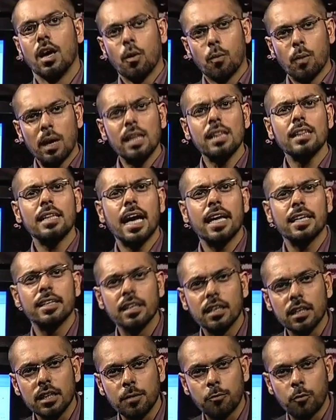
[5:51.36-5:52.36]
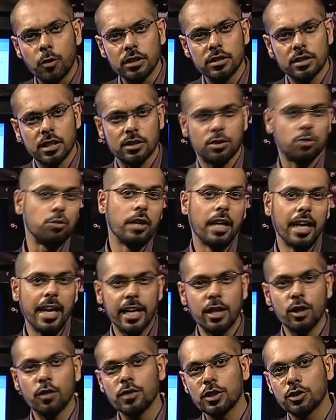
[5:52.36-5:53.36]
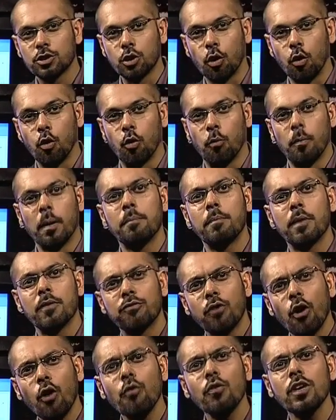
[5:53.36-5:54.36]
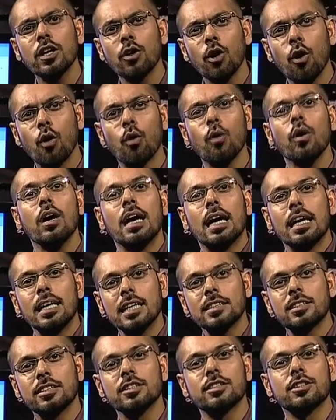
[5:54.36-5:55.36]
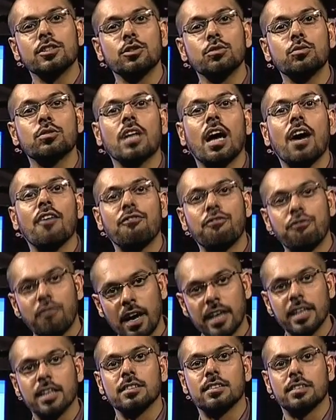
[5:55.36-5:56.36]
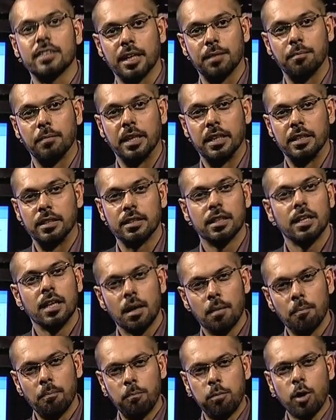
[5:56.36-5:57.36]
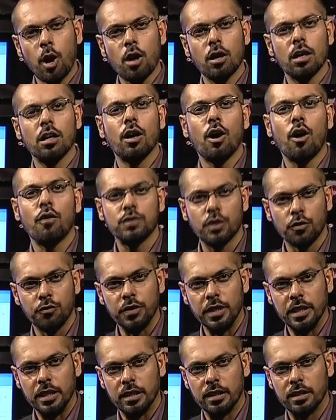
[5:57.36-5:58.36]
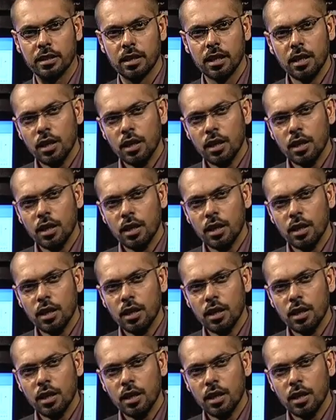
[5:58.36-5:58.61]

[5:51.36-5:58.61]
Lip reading: Well, that nearly brings us to the end of the show, but before we go, let's introduce our final segment, Blogger of the Week.